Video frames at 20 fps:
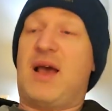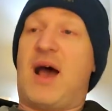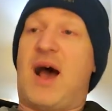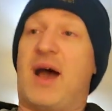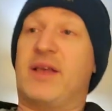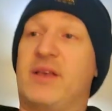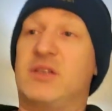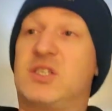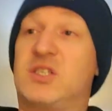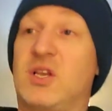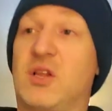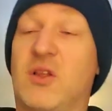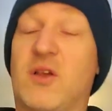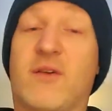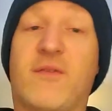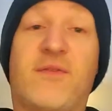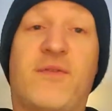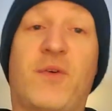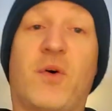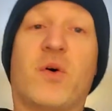I used to
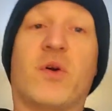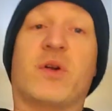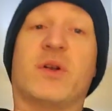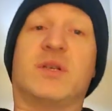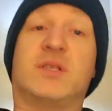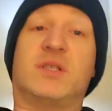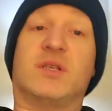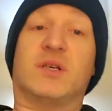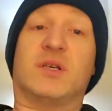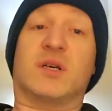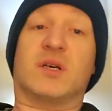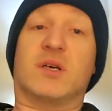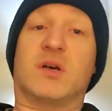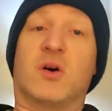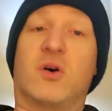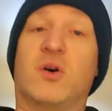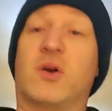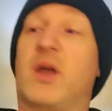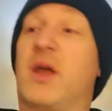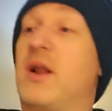look forward to
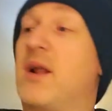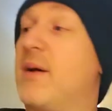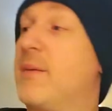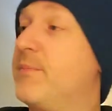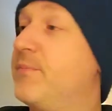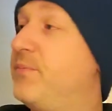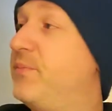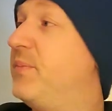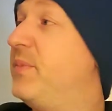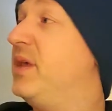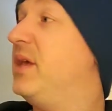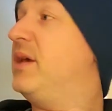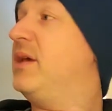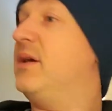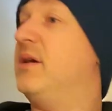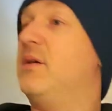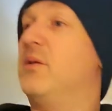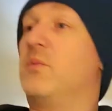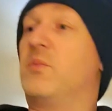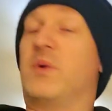hooking up
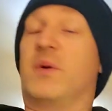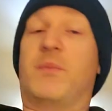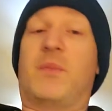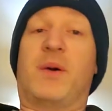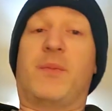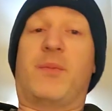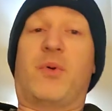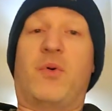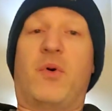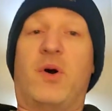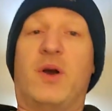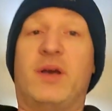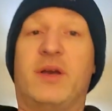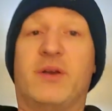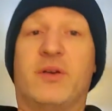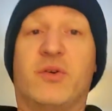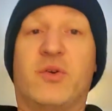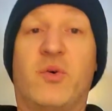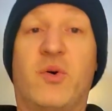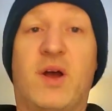when my boy
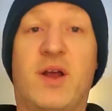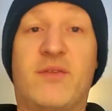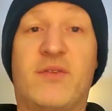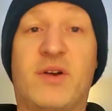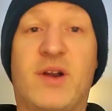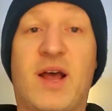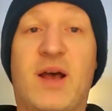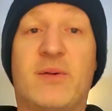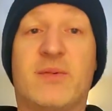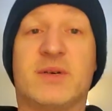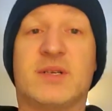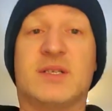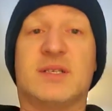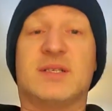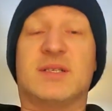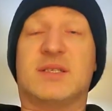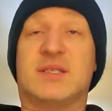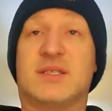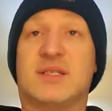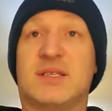or whoever
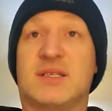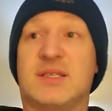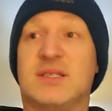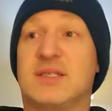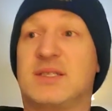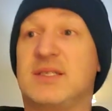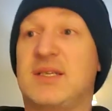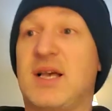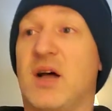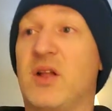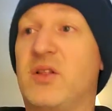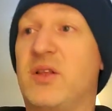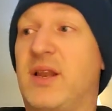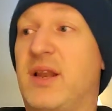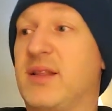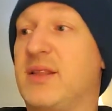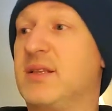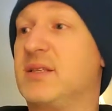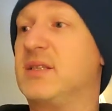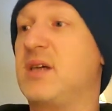was selling
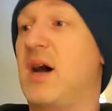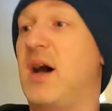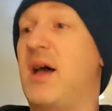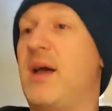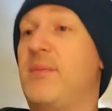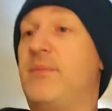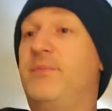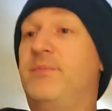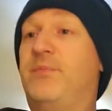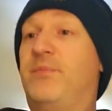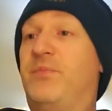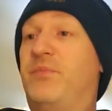at the time